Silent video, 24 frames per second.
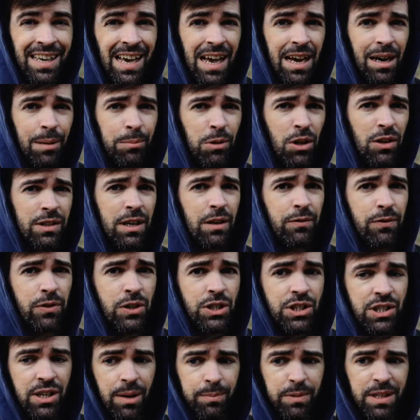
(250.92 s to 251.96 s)
Yeah, I'm looking for
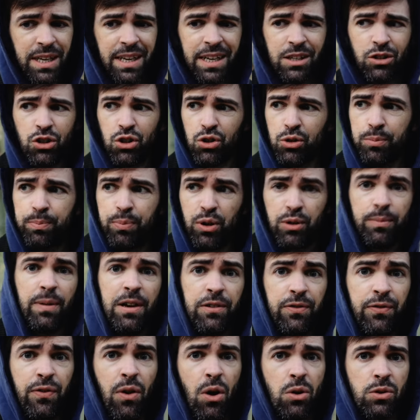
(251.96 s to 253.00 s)
something to put my
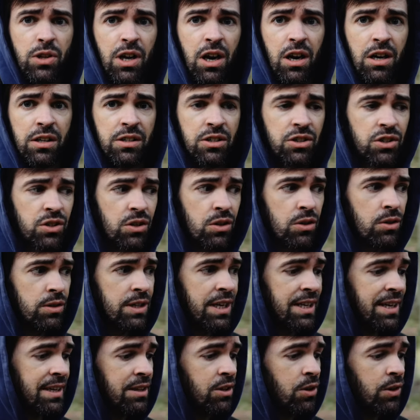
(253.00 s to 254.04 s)
phone on so
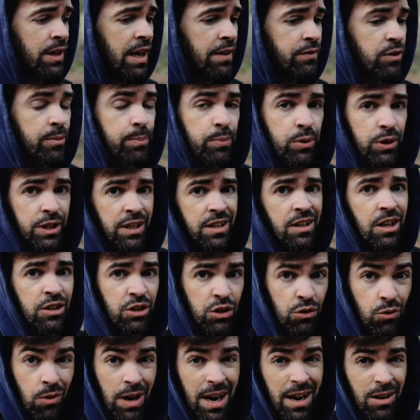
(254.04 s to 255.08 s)
that I don't have to put it on the
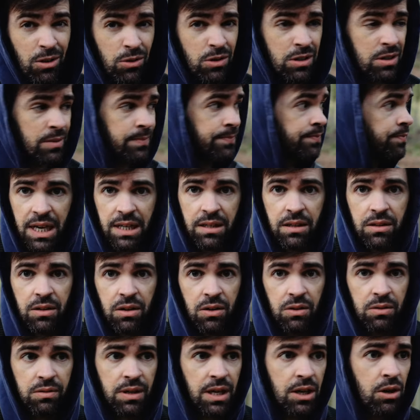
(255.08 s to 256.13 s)
ground. I don't
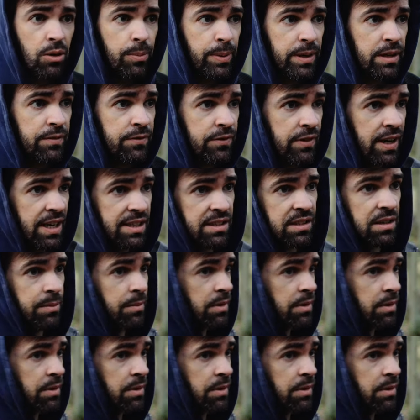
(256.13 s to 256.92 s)
know, I hope I can find